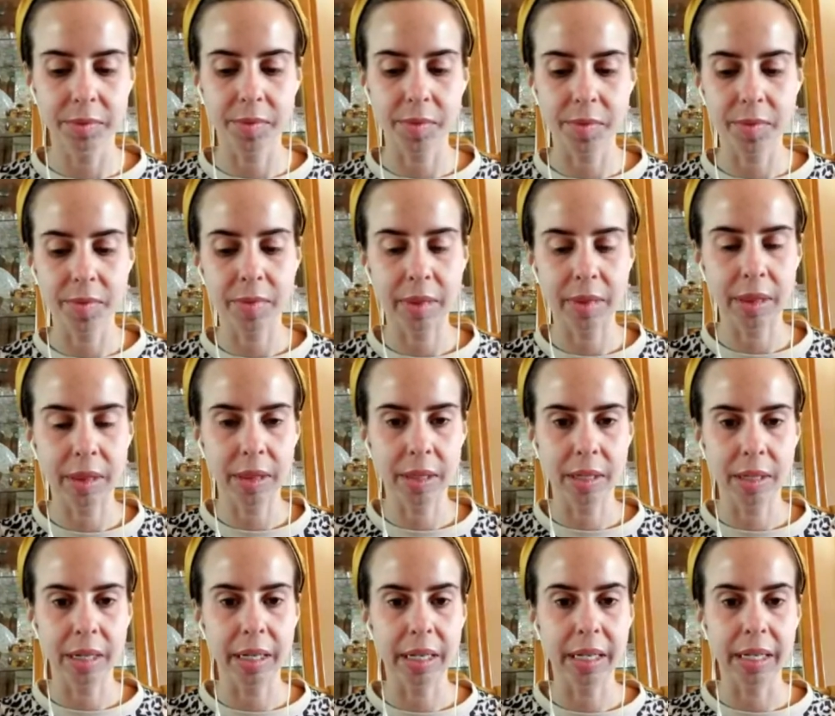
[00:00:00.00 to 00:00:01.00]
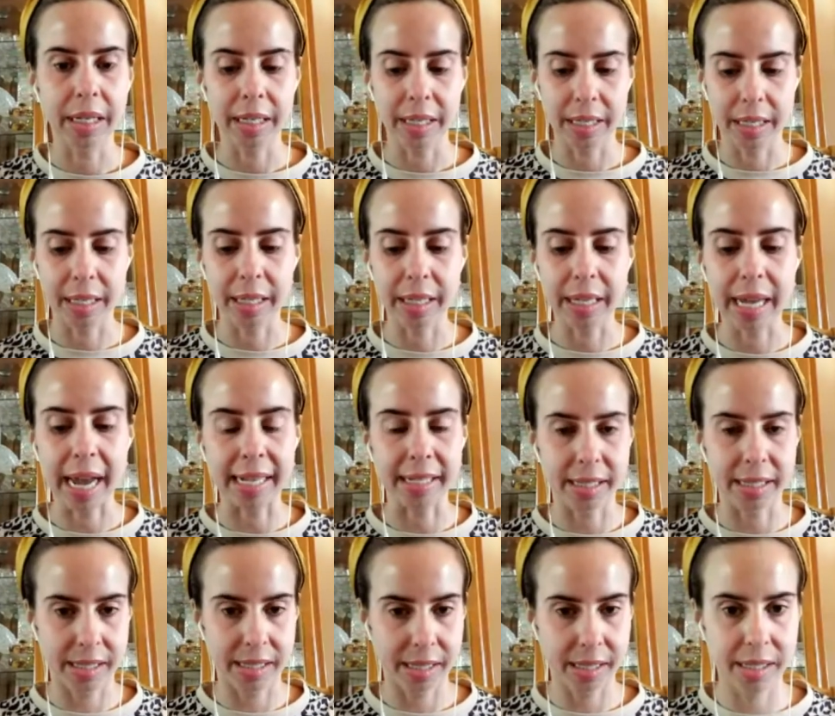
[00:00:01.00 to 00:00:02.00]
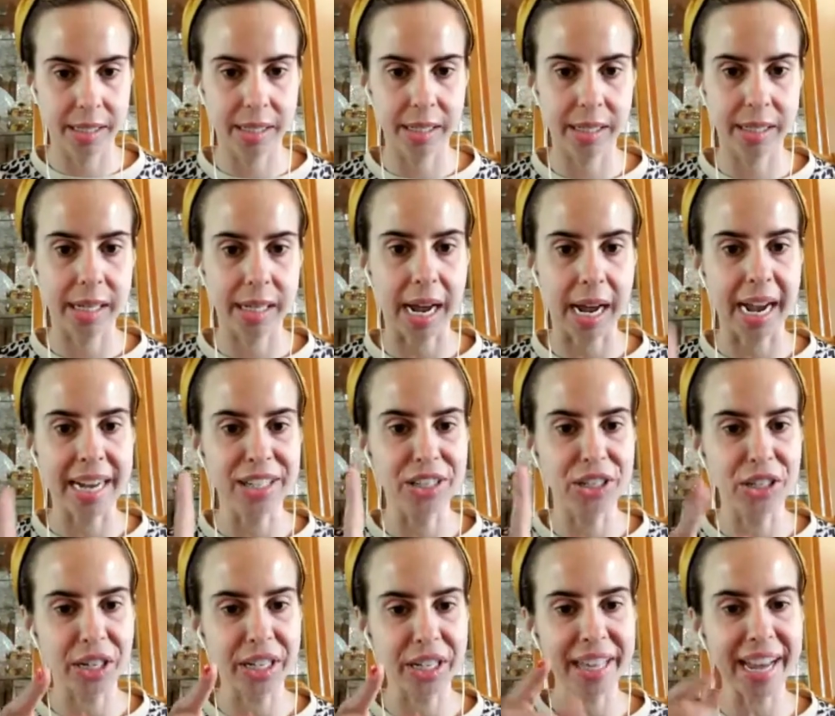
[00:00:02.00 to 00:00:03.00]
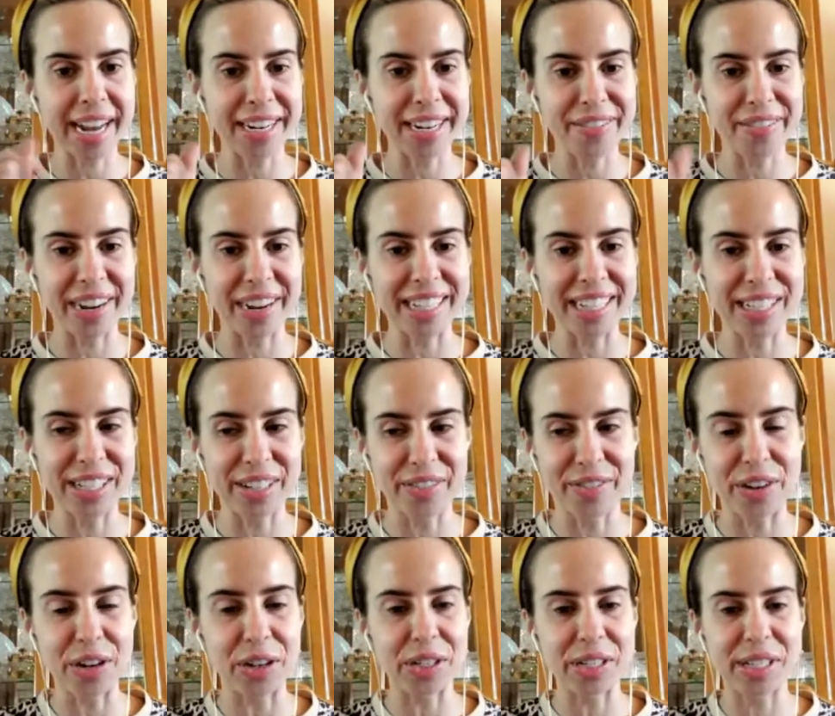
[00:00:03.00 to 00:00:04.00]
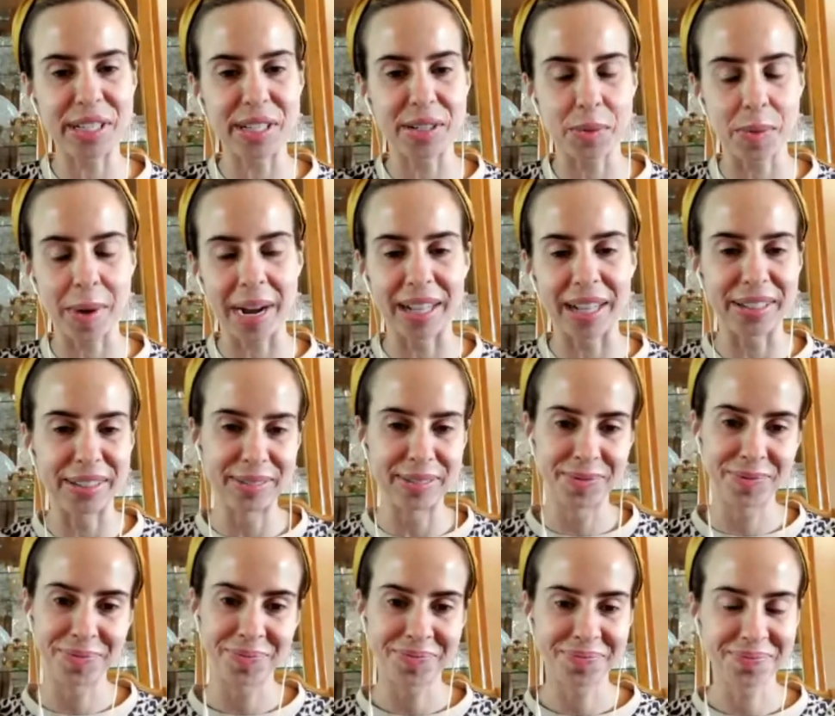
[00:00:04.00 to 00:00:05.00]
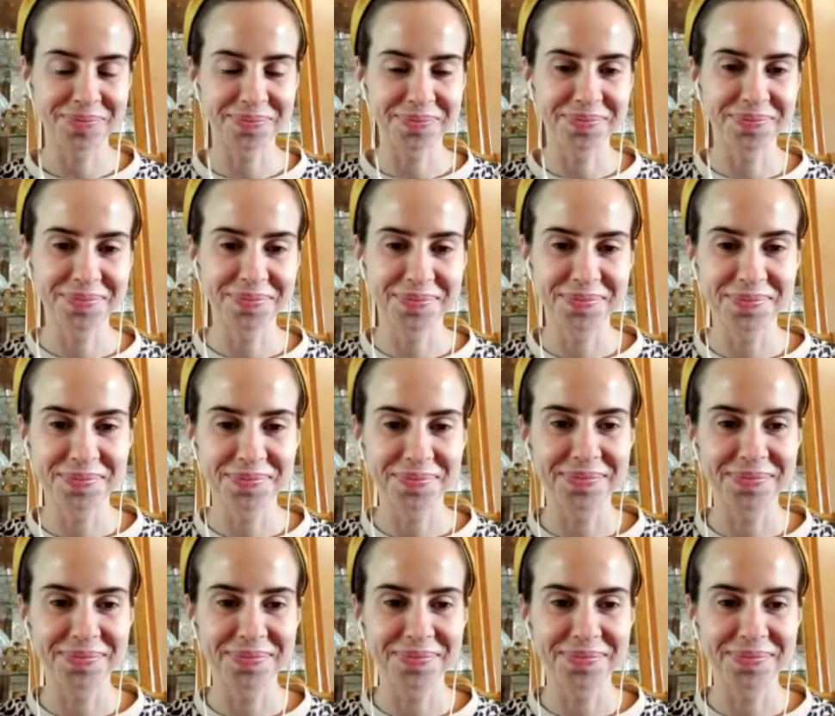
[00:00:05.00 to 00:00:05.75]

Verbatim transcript: to live with them. Yes. And I said, I took that advice of yours as well. Yeah, of